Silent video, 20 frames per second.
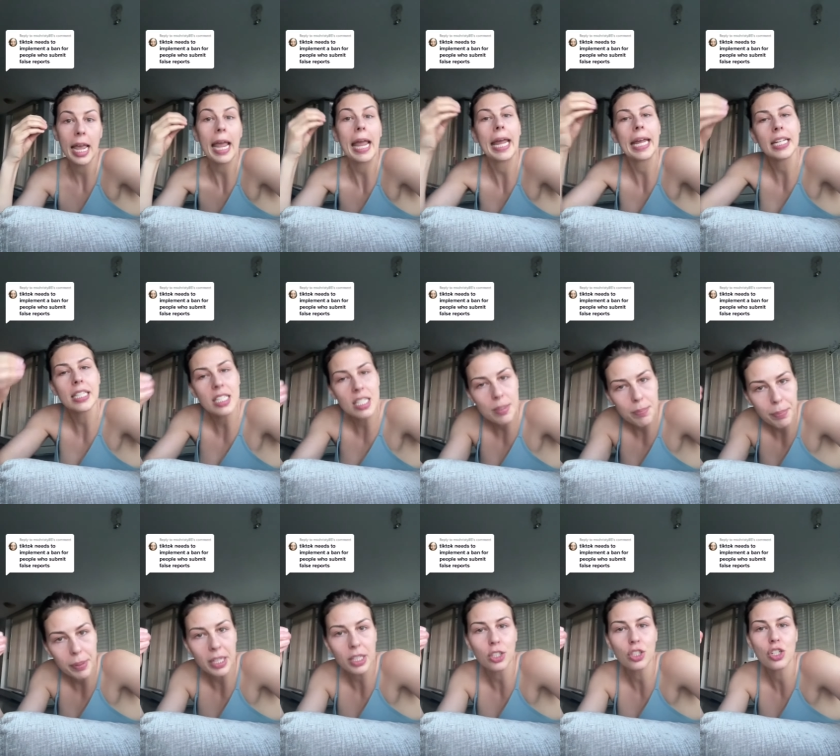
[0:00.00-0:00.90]
hate
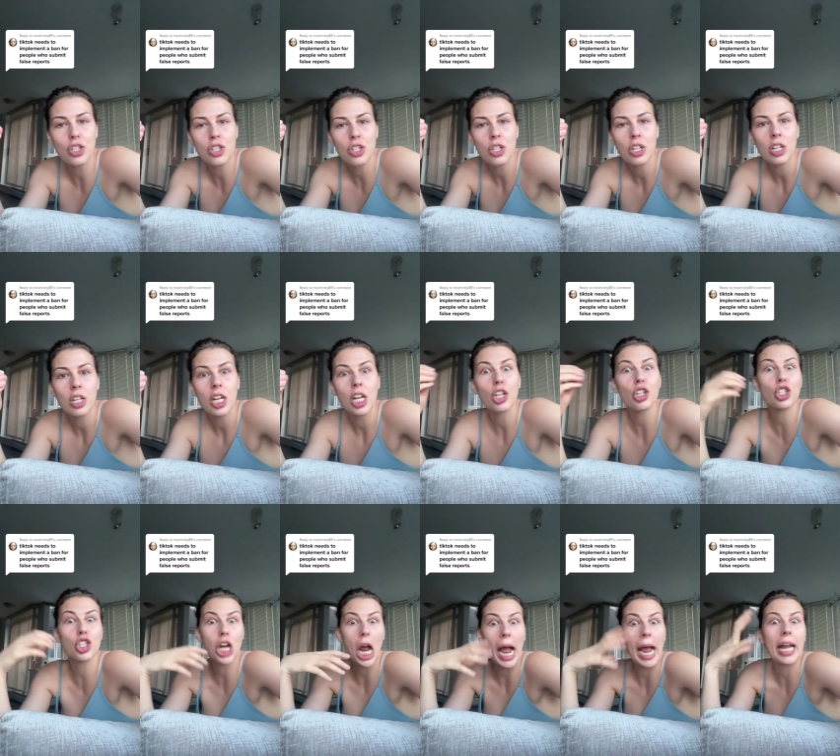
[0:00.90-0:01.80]
speech,
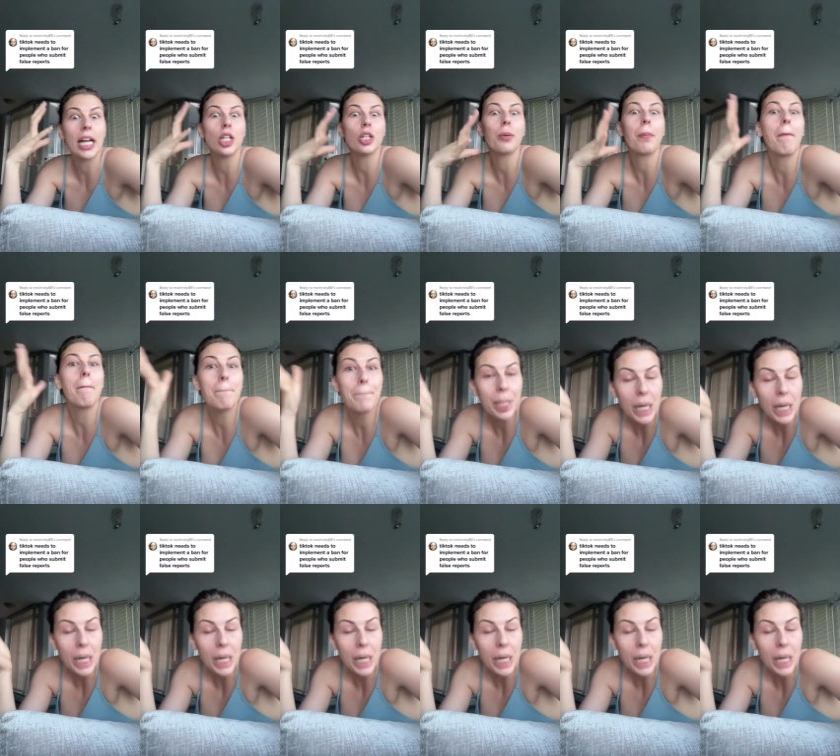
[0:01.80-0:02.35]
child